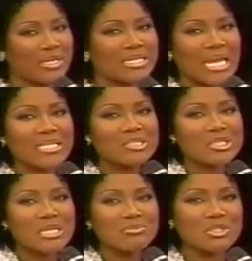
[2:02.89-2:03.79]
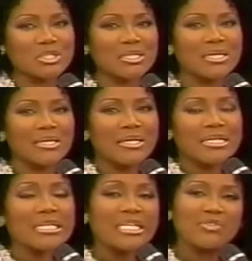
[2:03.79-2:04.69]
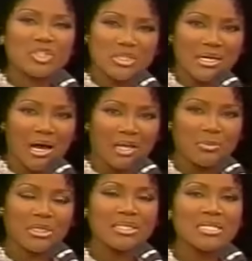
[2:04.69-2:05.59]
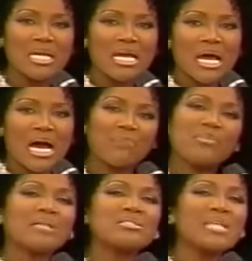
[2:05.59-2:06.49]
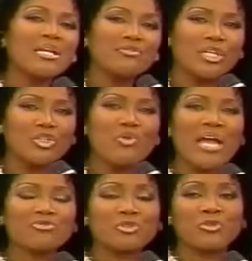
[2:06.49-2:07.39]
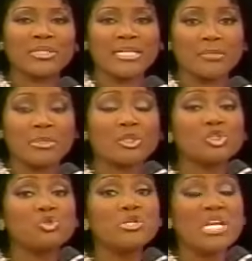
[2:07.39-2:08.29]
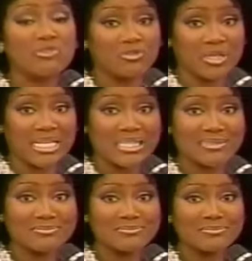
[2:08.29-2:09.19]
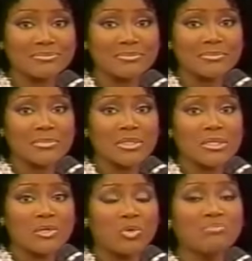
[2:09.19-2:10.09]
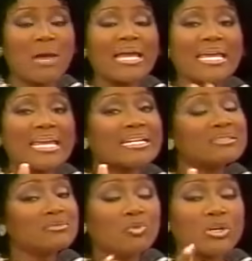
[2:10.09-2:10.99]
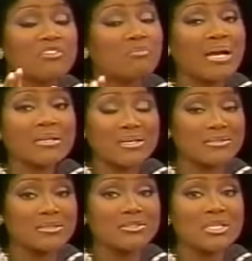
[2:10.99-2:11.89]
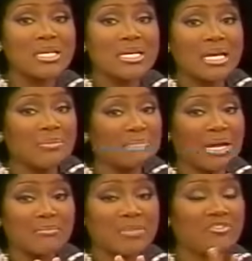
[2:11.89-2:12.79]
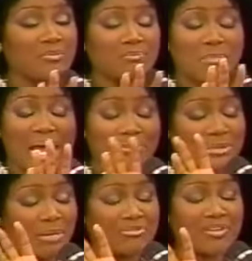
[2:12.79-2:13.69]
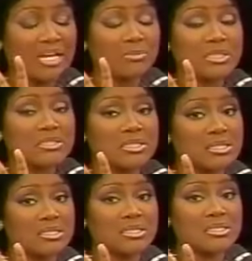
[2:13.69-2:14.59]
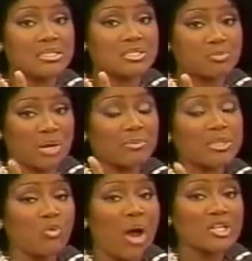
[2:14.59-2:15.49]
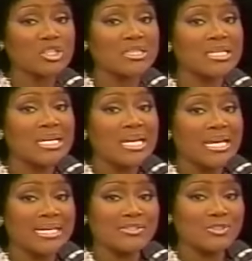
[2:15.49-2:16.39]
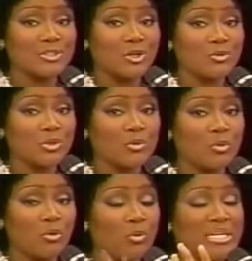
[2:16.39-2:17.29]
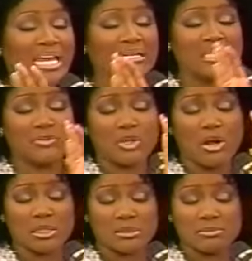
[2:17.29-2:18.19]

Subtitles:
can't seem to give it to God, because I'm not saying that you have to forget it, because you'll never forget it. When my aunt and one of my cousins, my family is probably watching, and you know, we can't even hardly